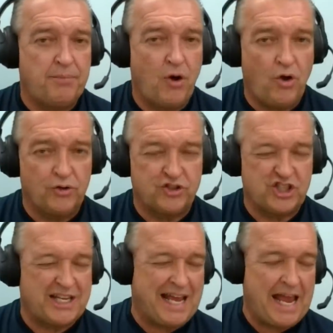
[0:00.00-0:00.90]
Paul
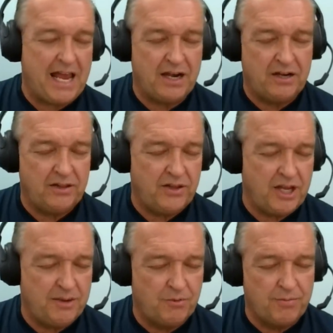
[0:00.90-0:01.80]
scanned the
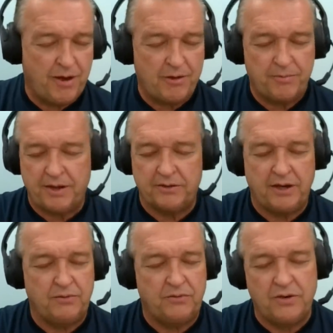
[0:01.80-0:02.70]
Hebrew Bible, because
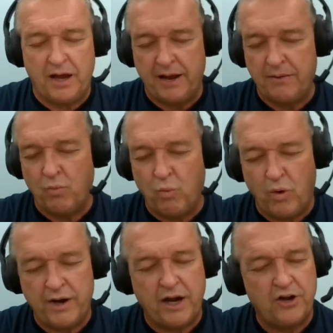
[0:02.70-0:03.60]
I
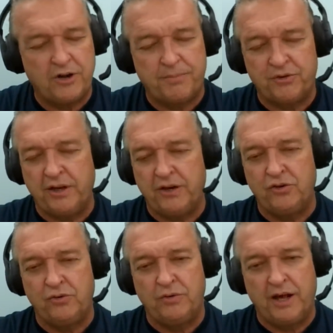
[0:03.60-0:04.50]

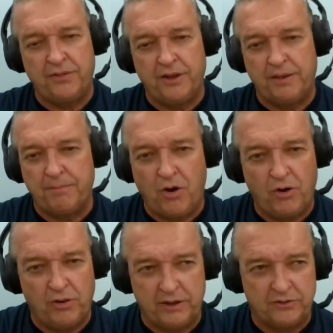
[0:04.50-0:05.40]
100% do not think
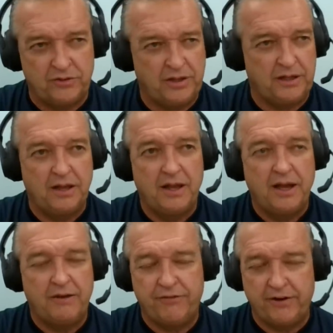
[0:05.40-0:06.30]
Paul is
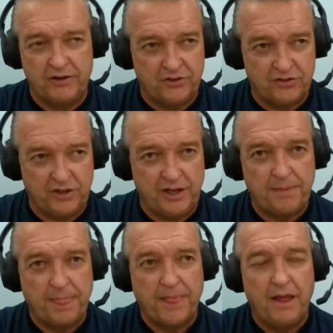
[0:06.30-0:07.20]
a Pharisee.